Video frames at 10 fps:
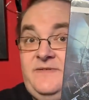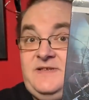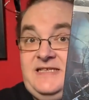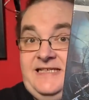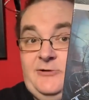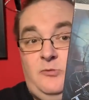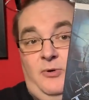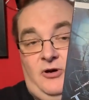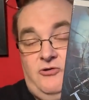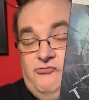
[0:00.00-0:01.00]

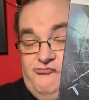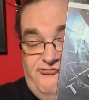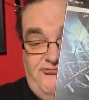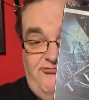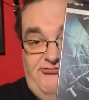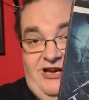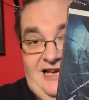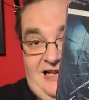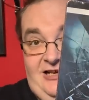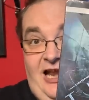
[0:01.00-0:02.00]
steelbook.
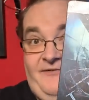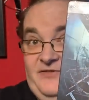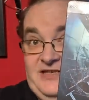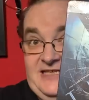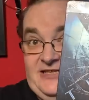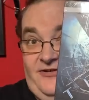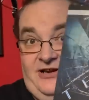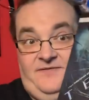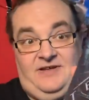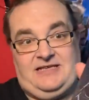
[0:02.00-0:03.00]
Really love the design
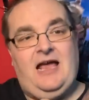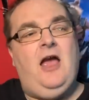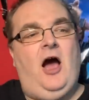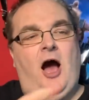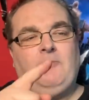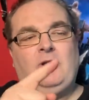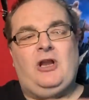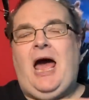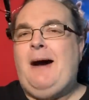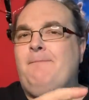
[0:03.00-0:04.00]
of this. I'm
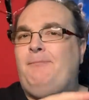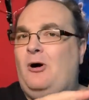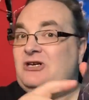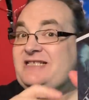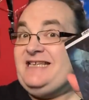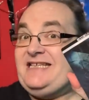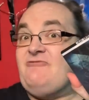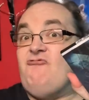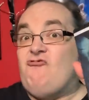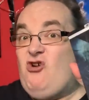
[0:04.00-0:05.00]
gonna unbox this
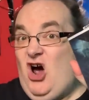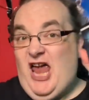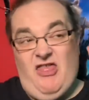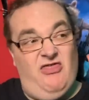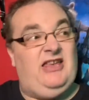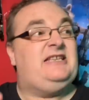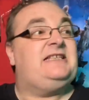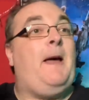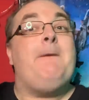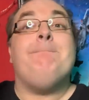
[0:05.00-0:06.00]
right
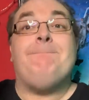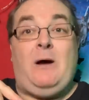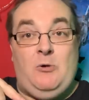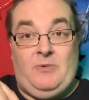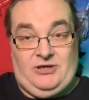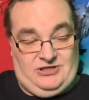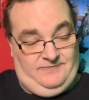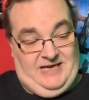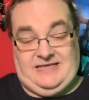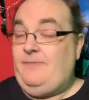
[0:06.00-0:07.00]
this moment.
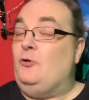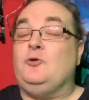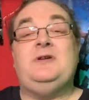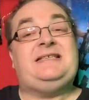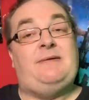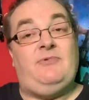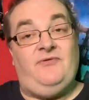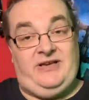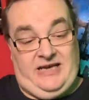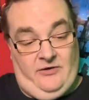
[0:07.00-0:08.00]
Yes, I'm not doing a separate
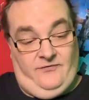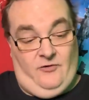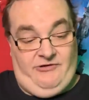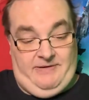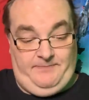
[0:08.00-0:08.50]
video for it.